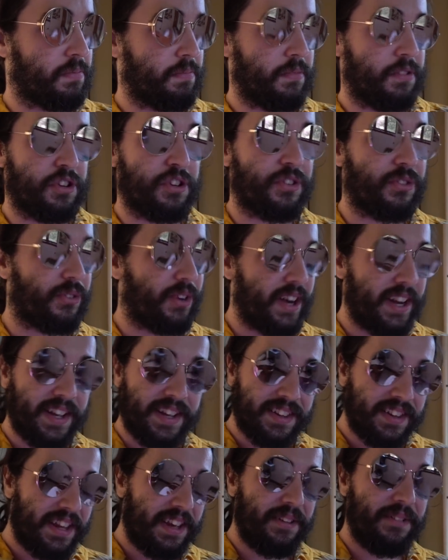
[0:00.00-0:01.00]

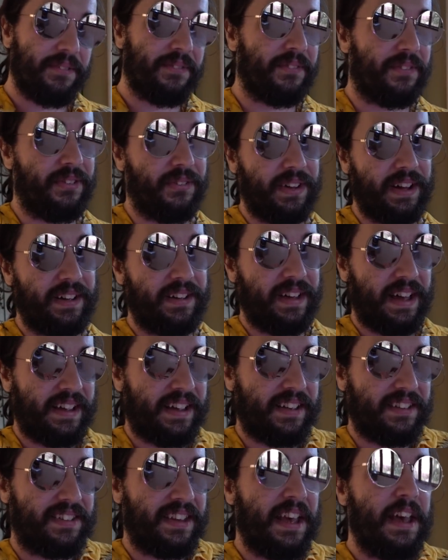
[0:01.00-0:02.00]
critically, well, I
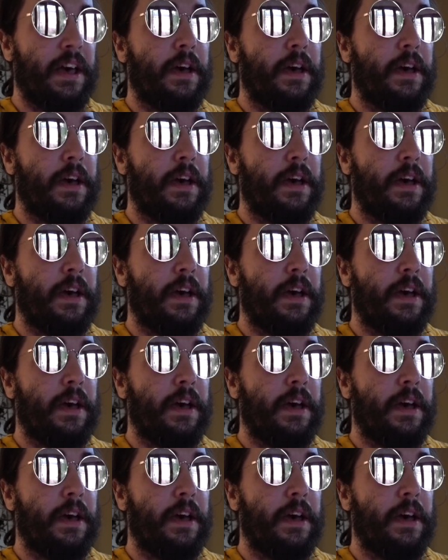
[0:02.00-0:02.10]
guess